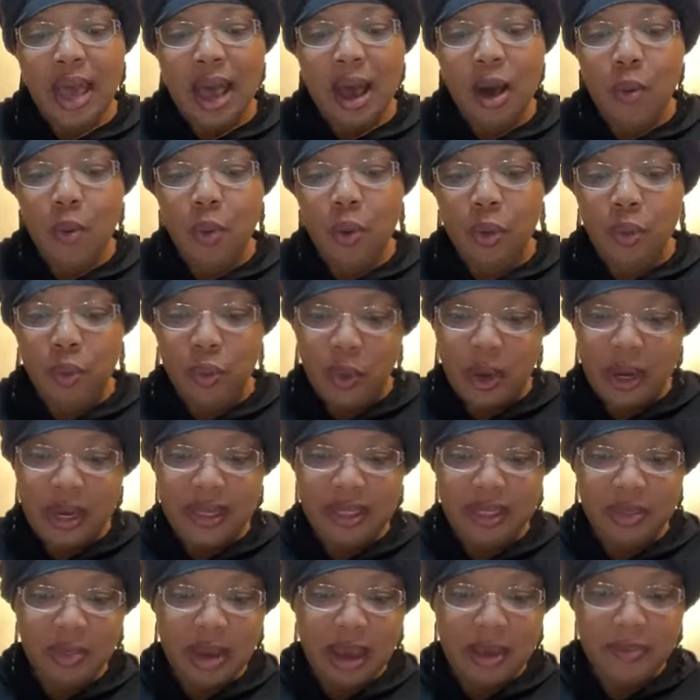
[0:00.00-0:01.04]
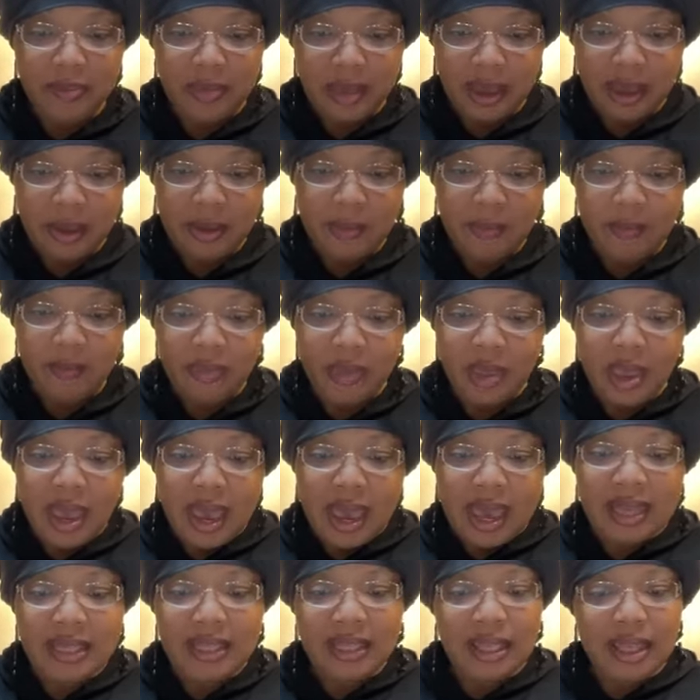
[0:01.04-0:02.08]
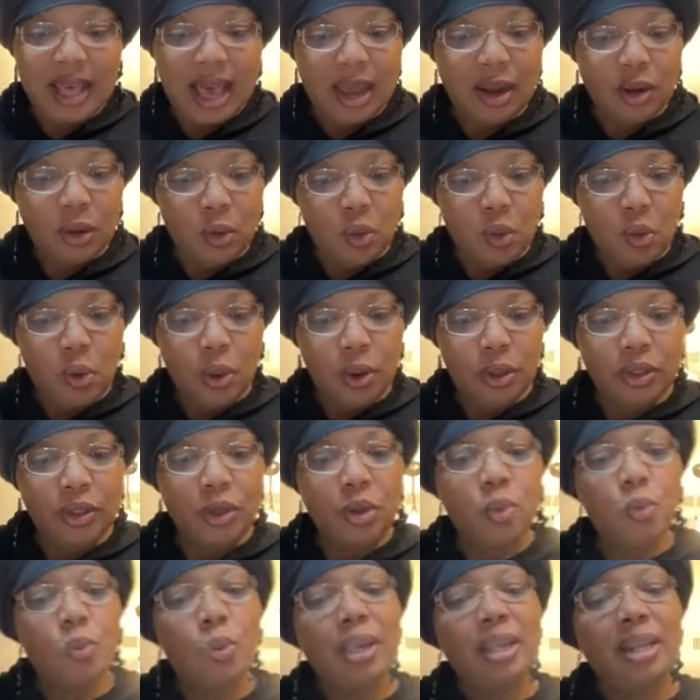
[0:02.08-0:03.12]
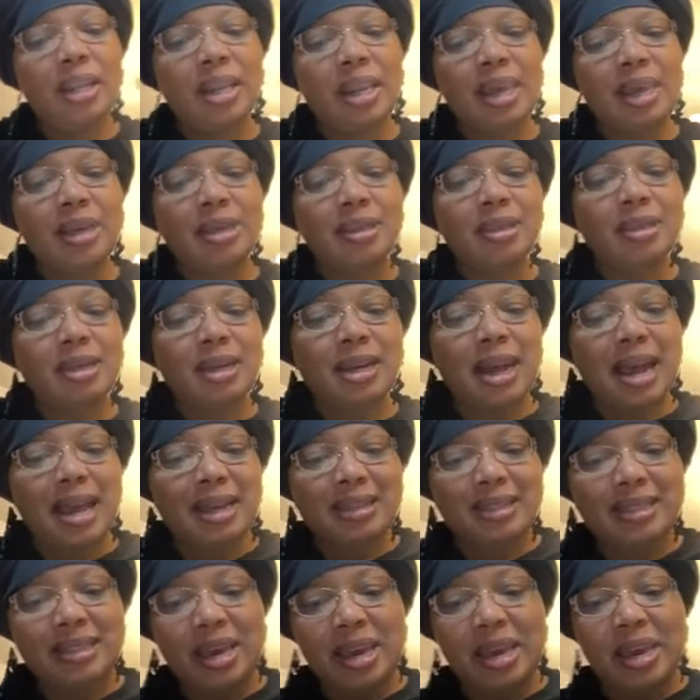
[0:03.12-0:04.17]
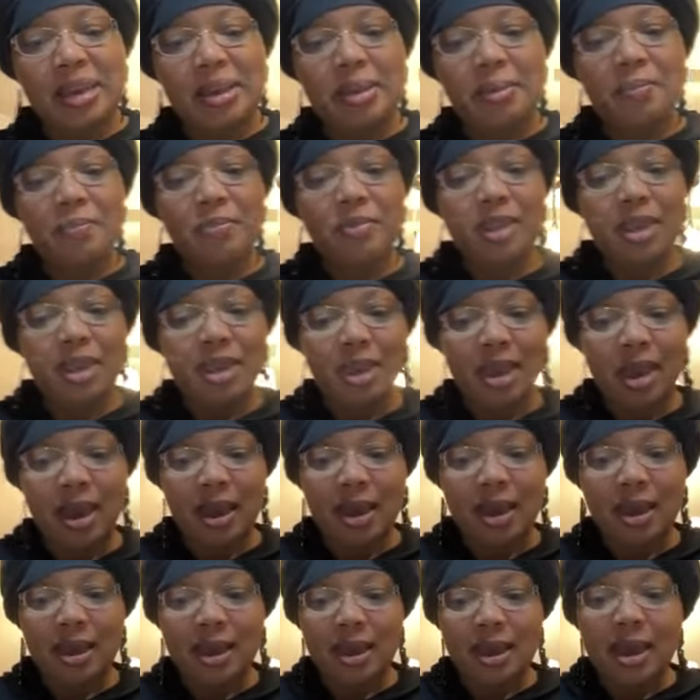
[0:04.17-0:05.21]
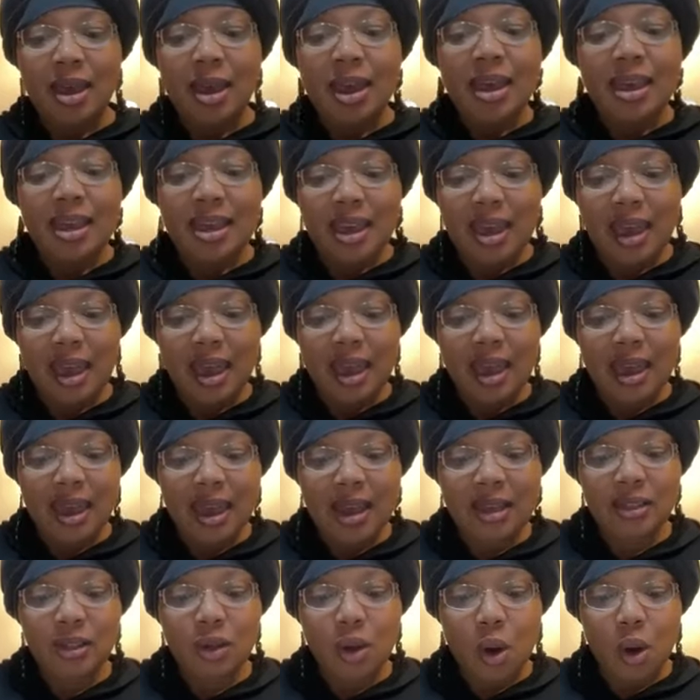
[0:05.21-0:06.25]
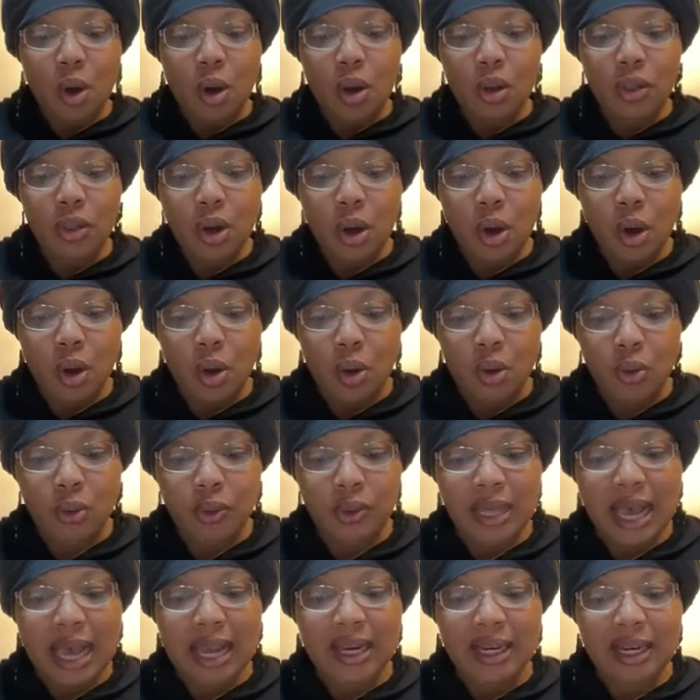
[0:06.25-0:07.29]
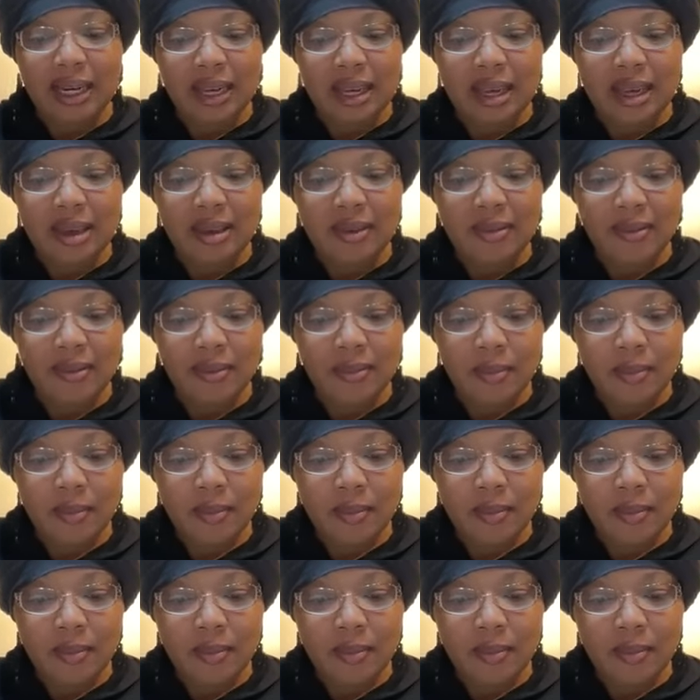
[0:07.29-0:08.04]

thou wert raised by me. And to thy lords, what less could I say? Yet, yea, and to all the hosts I leave.